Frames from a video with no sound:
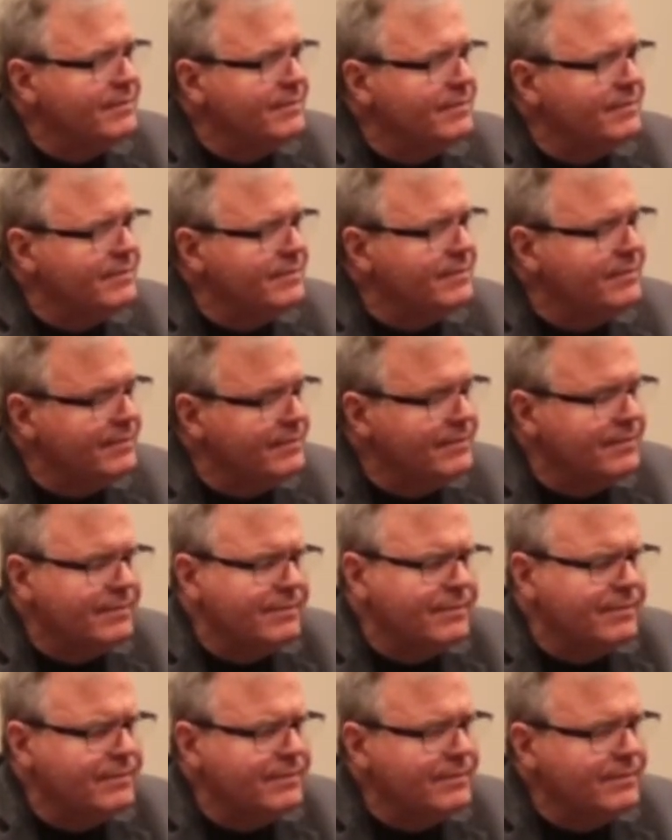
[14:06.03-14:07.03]

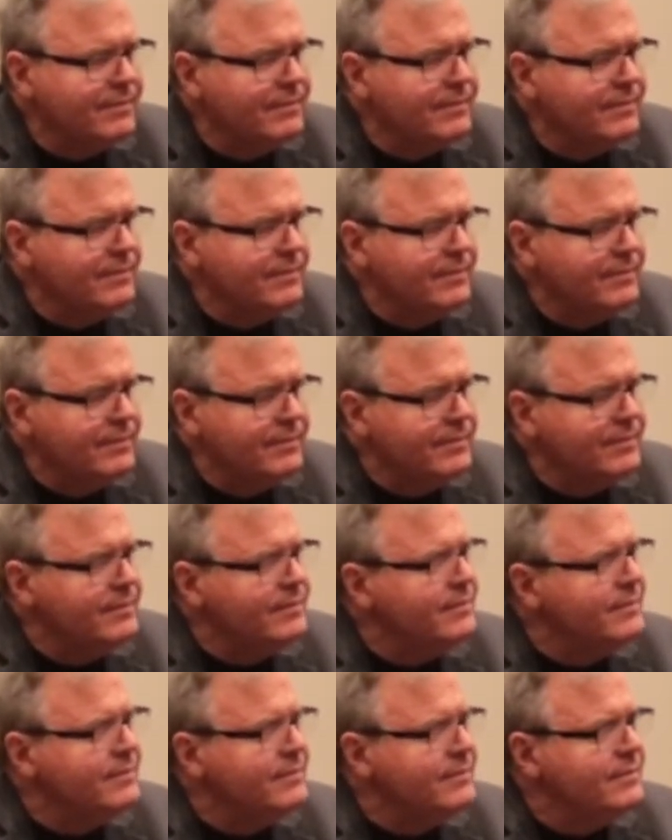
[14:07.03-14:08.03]

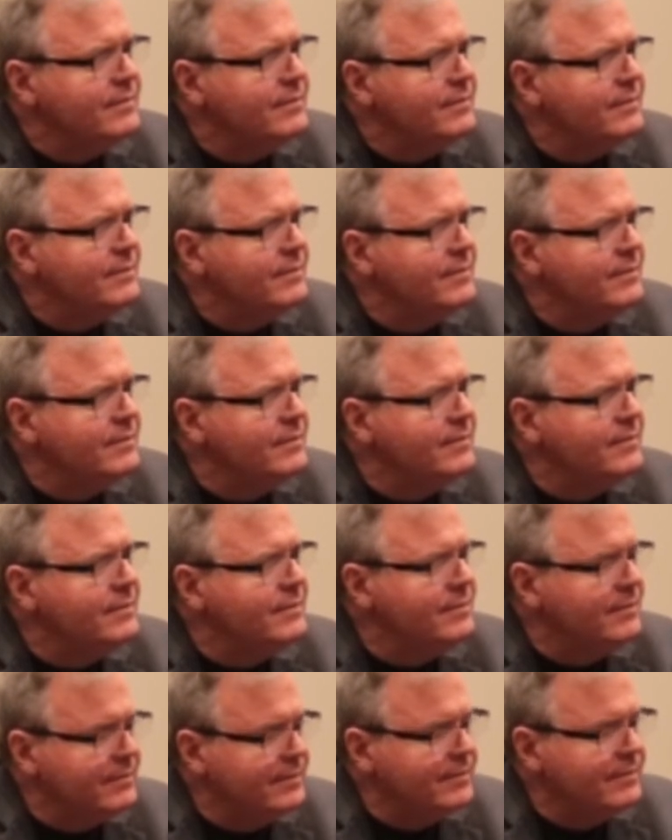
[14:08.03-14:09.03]

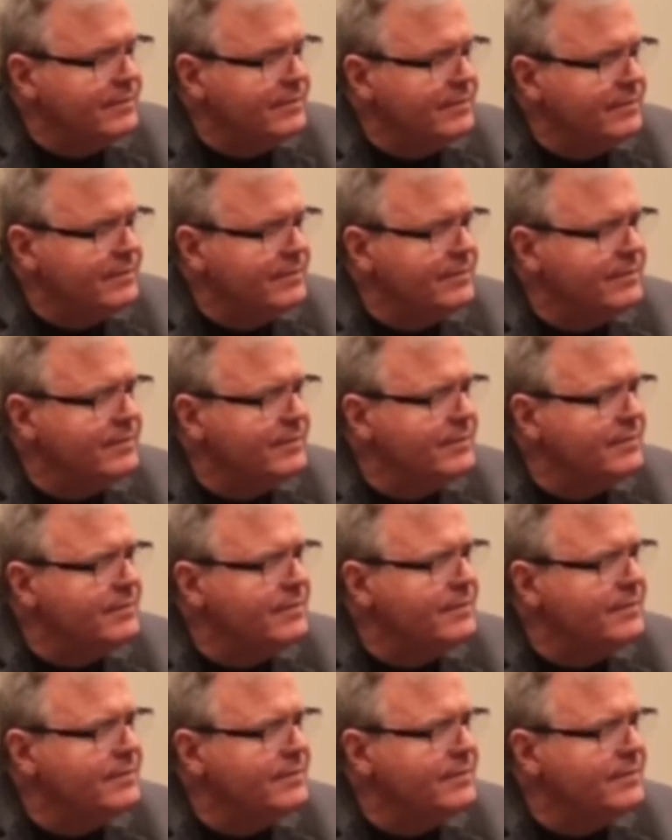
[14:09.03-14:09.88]
(silent)